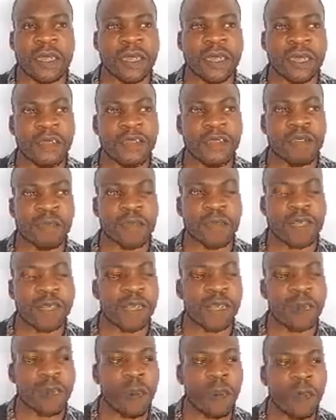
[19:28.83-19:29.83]
the thing is
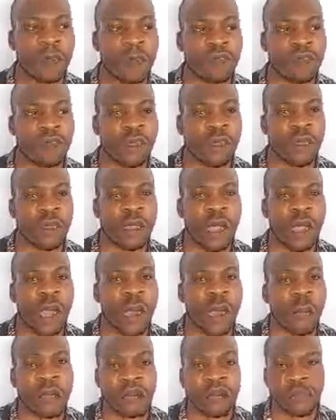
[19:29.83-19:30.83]
not about
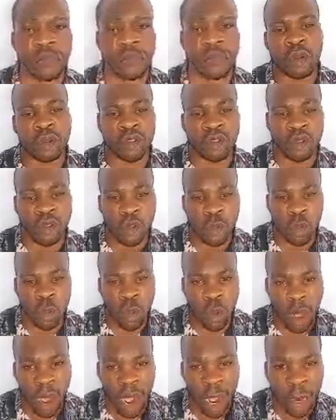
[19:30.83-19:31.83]
how much product
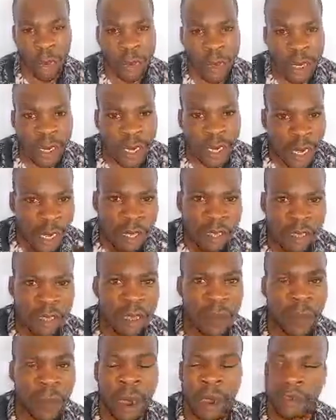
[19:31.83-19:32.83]
you have. It
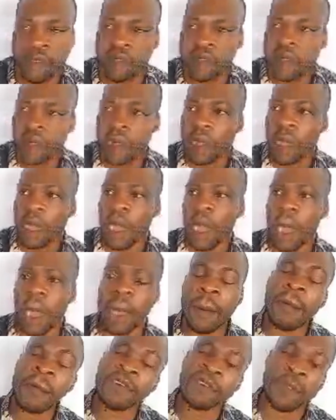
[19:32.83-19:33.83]
is about
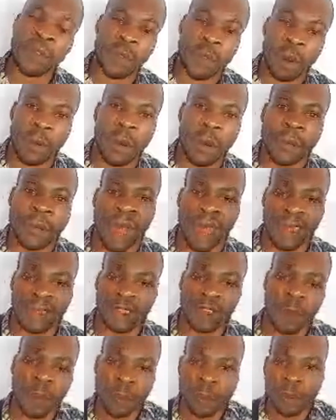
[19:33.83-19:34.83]
how much problem
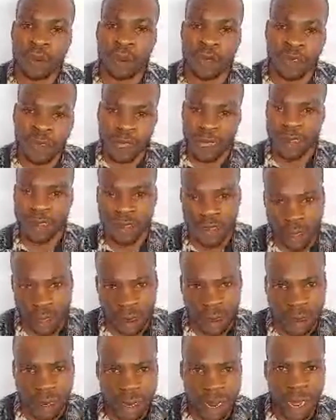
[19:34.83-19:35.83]
that your product can
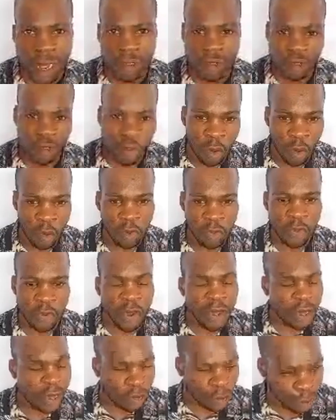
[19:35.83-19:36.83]
solve.
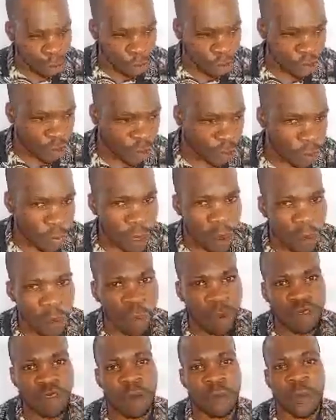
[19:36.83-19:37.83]
Because
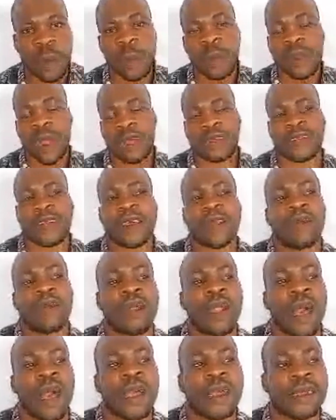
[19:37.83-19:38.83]
most of the people that sell
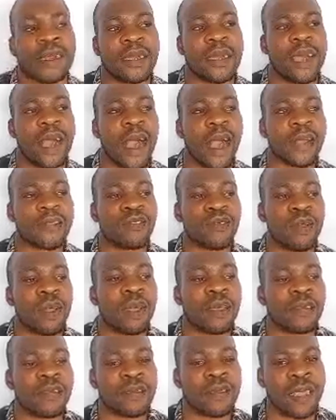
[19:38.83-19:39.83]
online, they
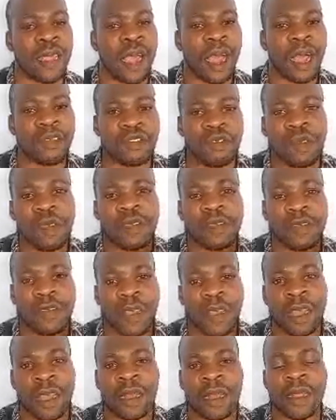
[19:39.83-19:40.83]
actually
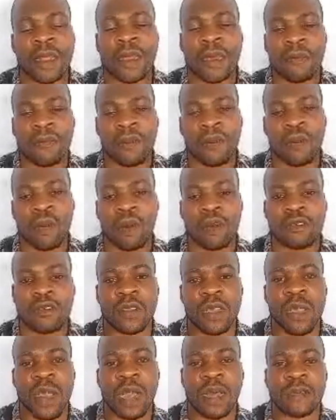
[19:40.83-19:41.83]
sell because they
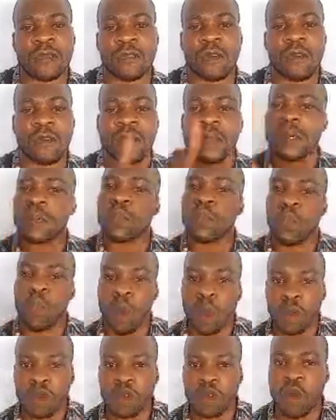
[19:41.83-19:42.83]
are solving
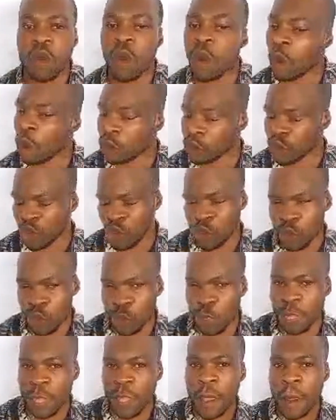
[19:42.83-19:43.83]
one or two
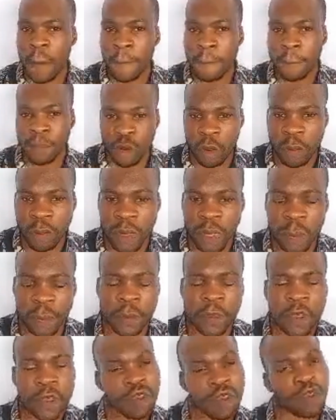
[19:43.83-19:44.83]
problem.
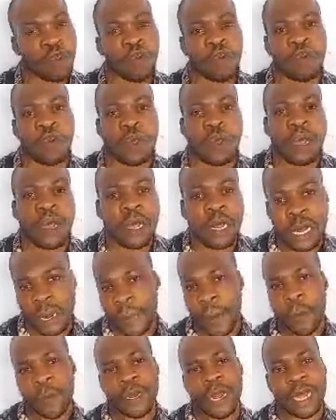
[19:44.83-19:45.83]
So
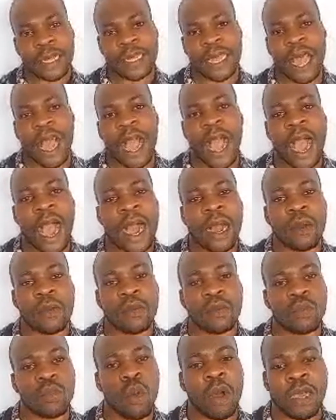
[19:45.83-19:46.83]
people that are
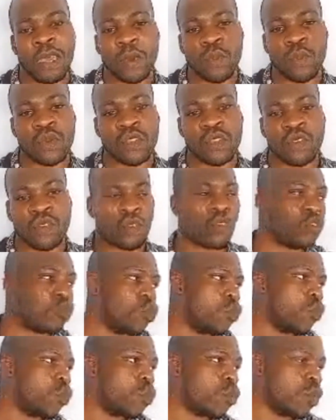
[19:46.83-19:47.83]
working with
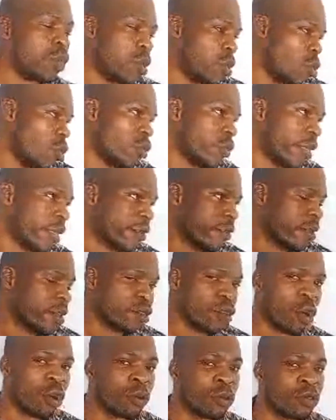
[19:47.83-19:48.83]
YouTube, the content creator
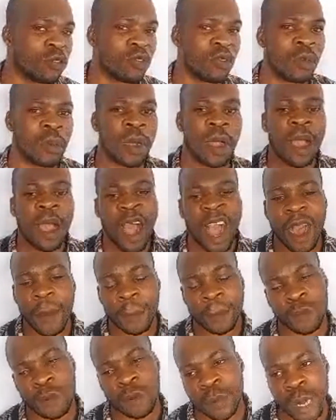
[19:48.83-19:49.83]
on YouTube, have
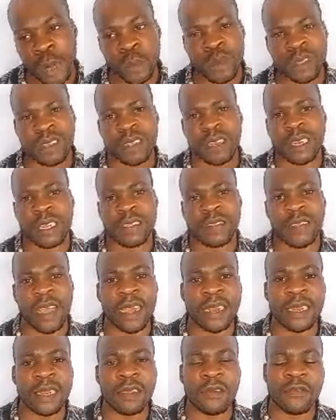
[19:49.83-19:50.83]
problem with
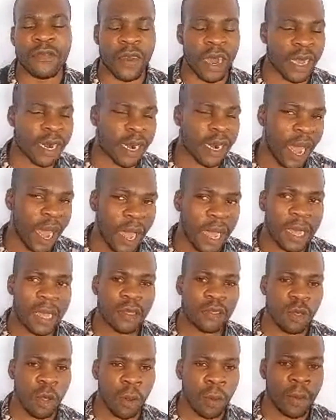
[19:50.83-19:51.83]
designing Vara
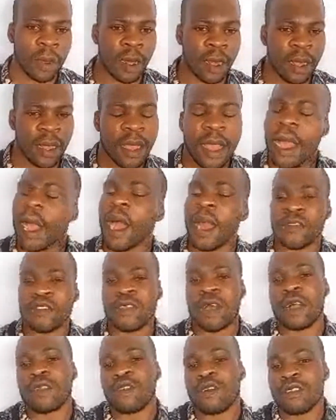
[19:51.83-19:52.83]
thumbnail, and you
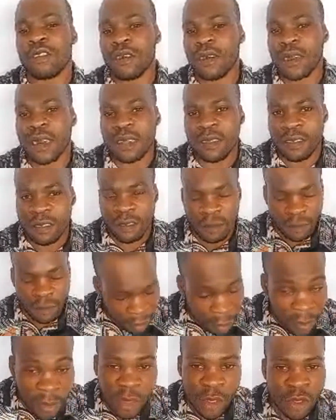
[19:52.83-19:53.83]
can just create,
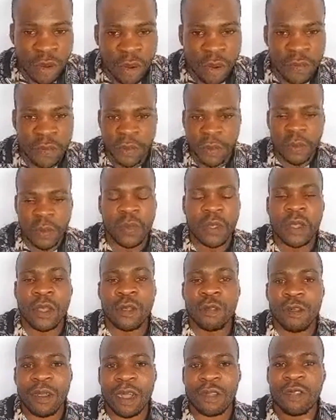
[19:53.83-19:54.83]
you
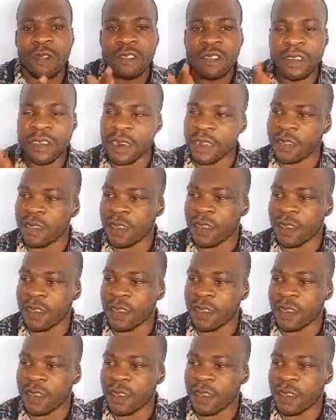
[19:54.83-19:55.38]
can just create